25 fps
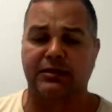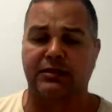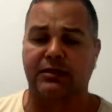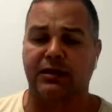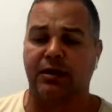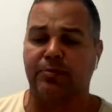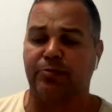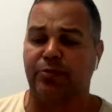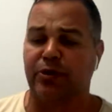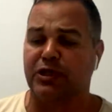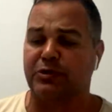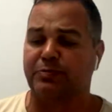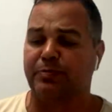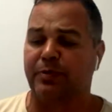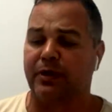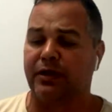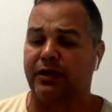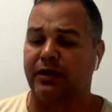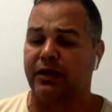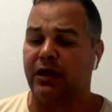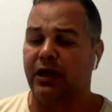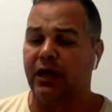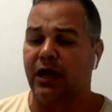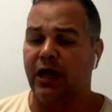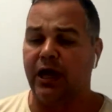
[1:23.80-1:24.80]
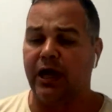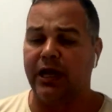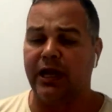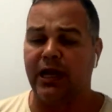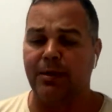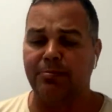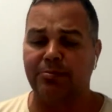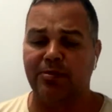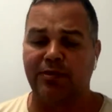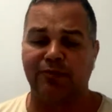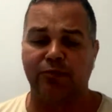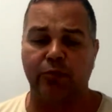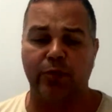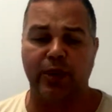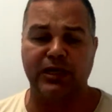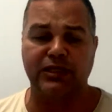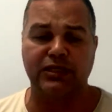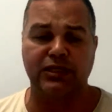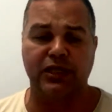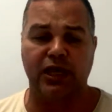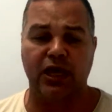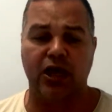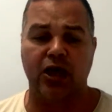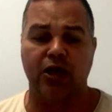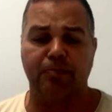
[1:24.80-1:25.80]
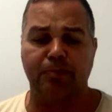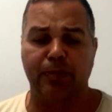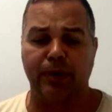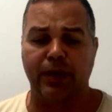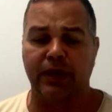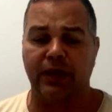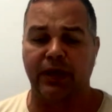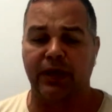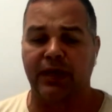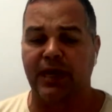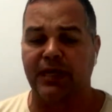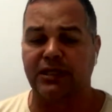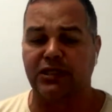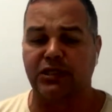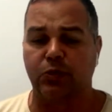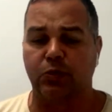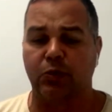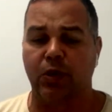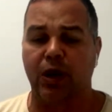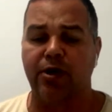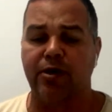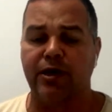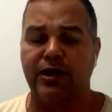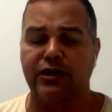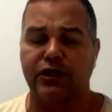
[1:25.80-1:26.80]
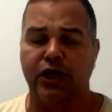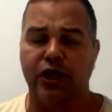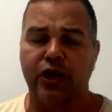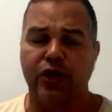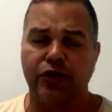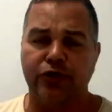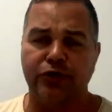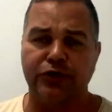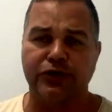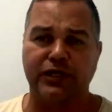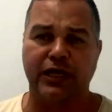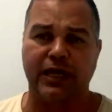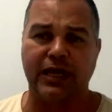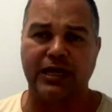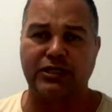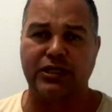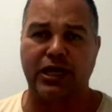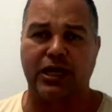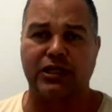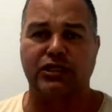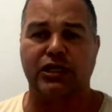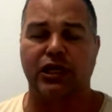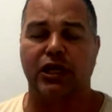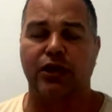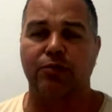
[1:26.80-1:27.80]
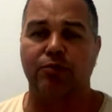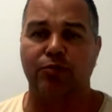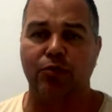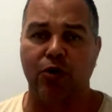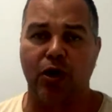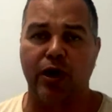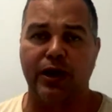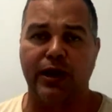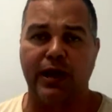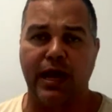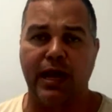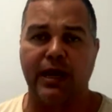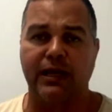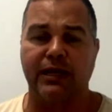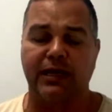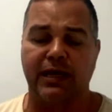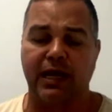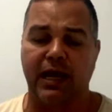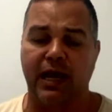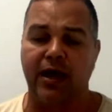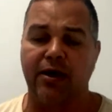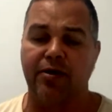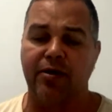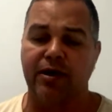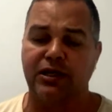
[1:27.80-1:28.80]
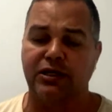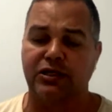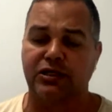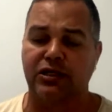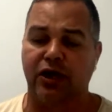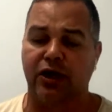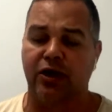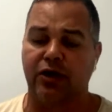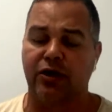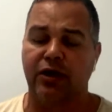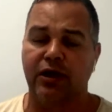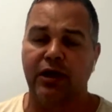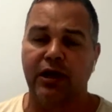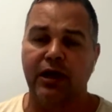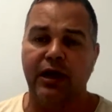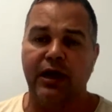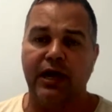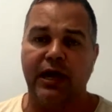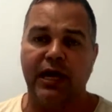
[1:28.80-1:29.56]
at uh, Brisbane a number of weeks ago, playing against the Warriors. You'll see he's actually a right-hand carry, so